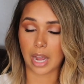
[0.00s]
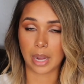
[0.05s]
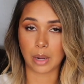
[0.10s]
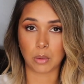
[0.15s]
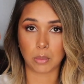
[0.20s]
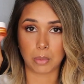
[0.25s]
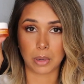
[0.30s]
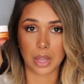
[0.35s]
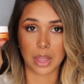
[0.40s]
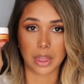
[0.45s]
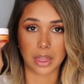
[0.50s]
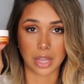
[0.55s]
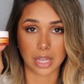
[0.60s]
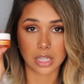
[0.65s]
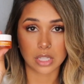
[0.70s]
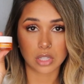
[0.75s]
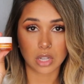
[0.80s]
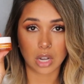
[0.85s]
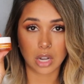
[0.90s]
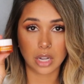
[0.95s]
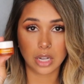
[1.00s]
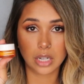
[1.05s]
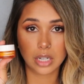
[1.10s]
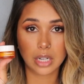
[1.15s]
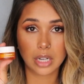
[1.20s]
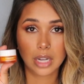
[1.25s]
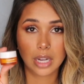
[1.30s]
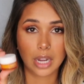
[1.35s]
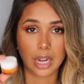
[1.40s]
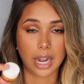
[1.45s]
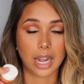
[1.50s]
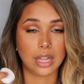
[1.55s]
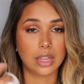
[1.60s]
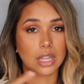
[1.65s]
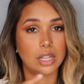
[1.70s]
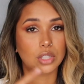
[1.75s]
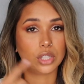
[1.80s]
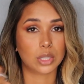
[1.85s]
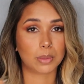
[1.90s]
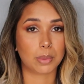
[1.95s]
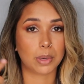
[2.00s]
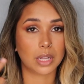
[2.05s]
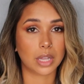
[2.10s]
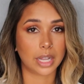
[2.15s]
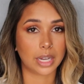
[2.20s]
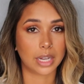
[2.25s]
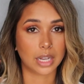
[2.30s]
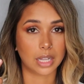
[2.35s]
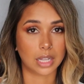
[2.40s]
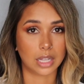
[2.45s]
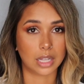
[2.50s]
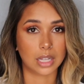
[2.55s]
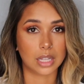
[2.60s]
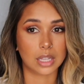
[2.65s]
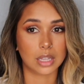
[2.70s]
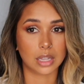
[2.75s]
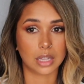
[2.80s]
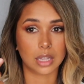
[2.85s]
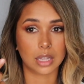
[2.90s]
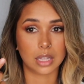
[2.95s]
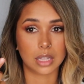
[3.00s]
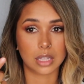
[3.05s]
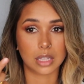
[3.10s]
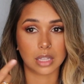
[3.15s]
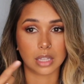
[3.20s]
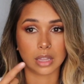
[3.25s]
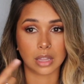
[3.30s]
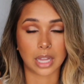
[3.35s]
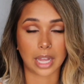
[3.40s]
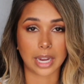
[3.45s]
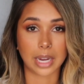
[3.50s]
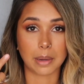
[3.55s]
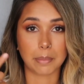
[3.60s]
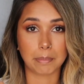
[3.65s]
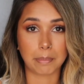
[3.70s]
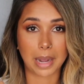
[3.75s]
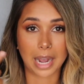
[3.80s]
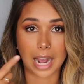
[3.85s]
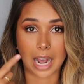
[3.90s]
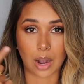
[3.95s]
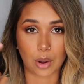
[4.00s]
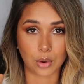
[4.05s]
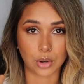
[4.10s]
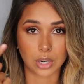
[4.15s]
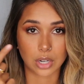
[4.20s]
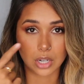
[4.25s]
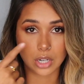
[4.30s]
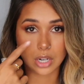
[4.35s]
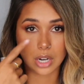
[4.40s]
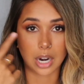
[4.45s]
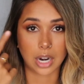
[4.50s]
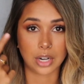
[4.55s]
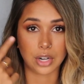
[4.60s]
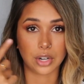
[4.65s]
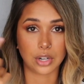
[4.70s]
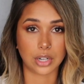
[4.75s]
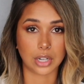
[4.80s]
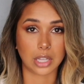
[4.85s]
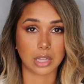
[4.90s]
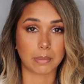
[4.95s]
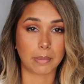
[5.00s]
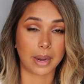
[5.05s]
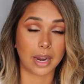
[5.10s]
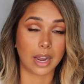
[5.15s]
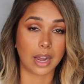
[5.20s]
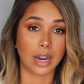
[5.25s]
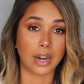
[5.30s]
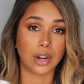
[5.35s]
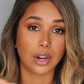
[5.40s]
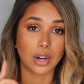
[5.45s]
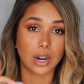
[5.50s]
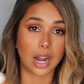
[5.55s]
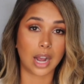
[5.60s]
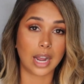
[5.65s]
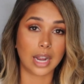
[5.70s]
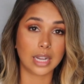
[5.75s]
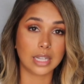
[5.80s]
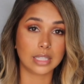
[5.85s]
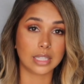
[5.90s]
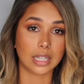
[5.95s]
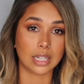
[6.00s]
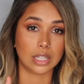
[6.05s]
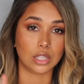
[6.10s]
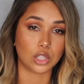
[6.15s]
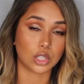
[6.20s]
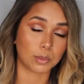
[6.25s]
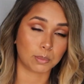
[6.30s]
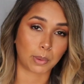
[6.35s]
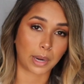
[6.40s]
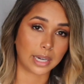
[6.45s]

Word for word: I will put this on and then just put like a light powder underneath my under eyes and it just